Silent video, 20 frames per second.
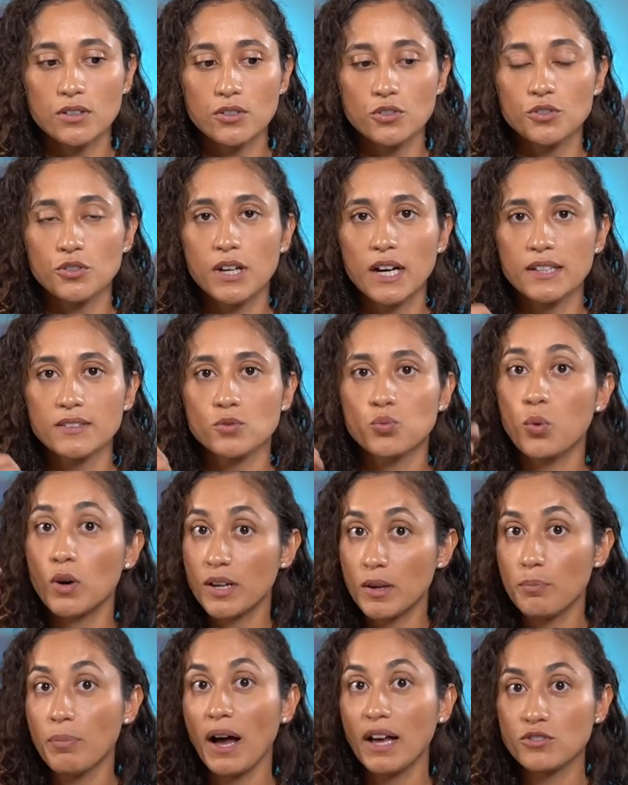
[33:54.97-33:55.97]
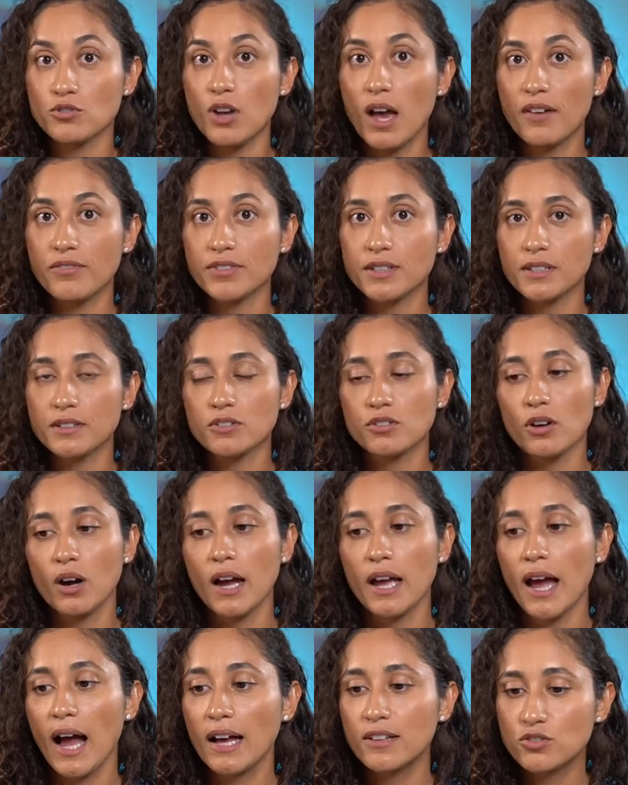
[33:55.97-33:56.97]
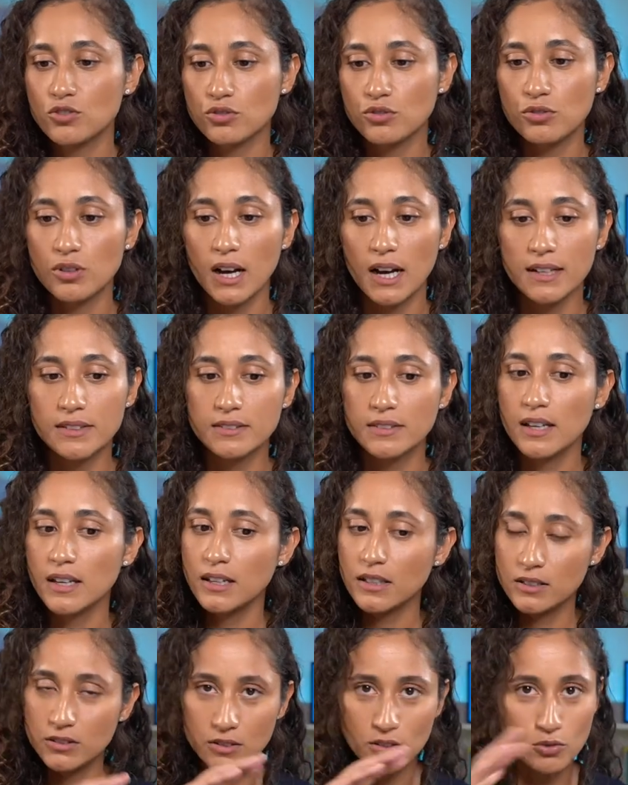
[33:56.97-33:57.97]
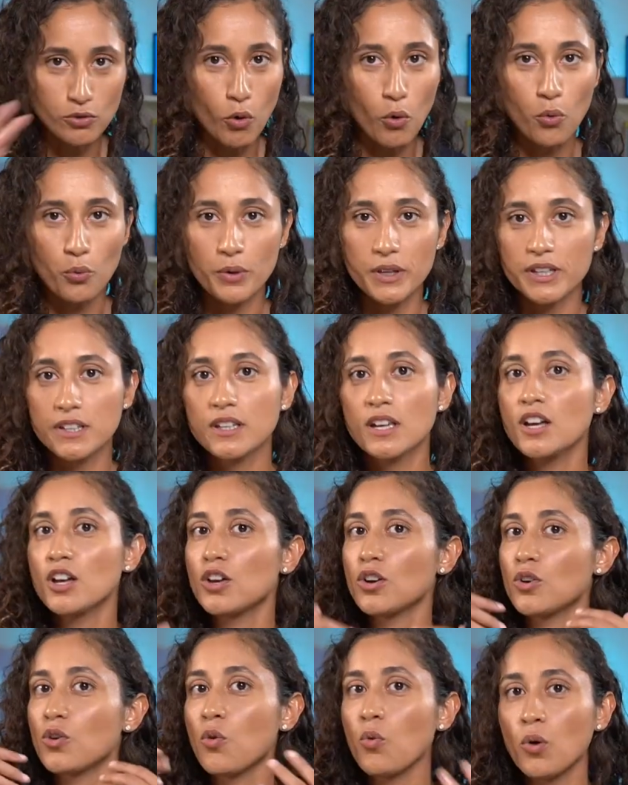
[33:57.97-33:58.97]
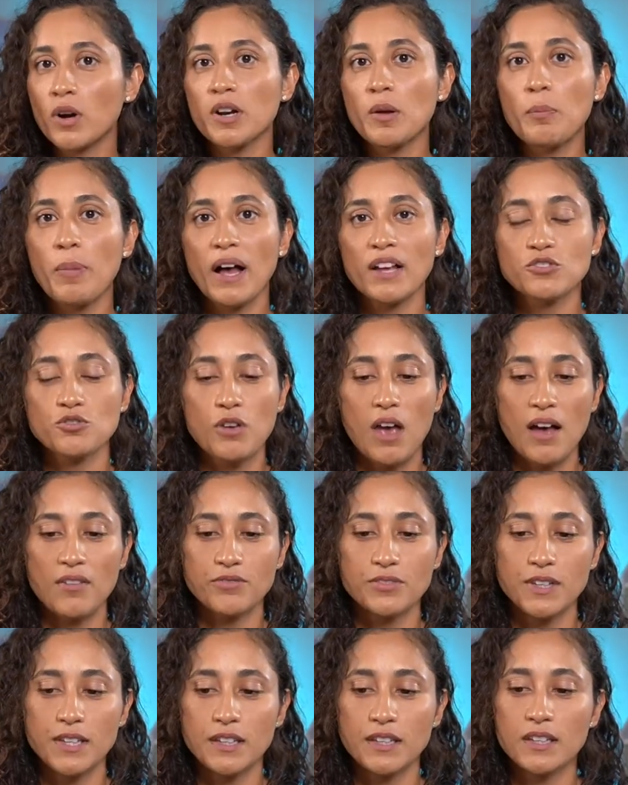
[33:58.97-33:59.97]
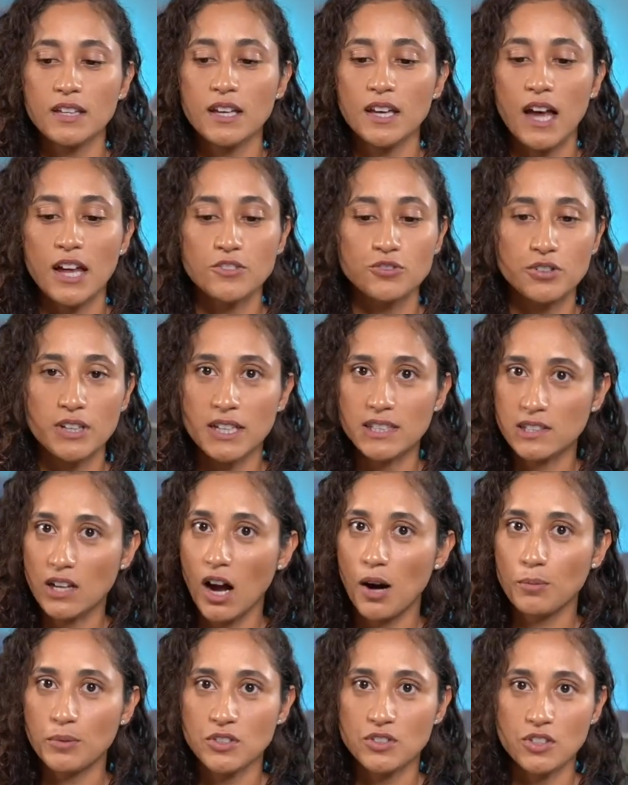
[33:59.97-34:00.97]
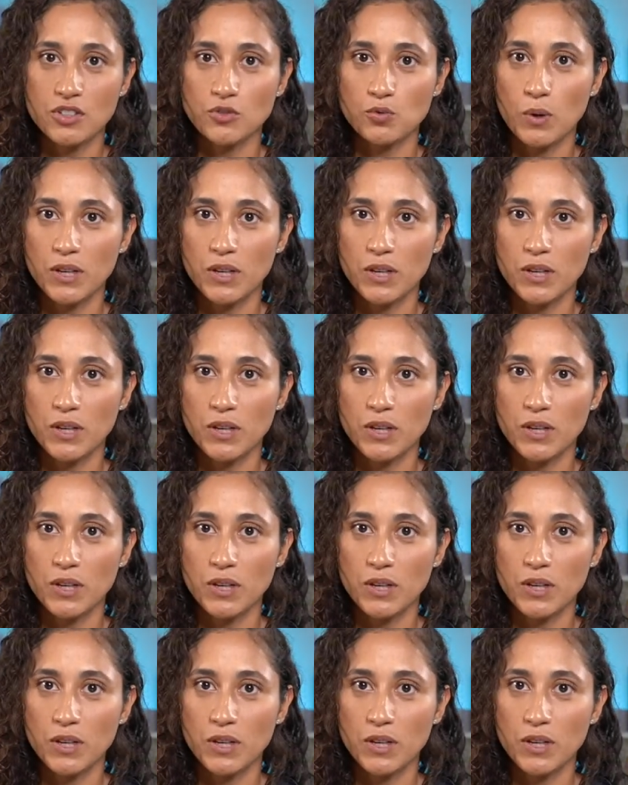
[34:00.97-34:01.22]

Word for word: you guys want to pass your FE. So I asked you guys this whole week, who want to pass your FE? And you guys commented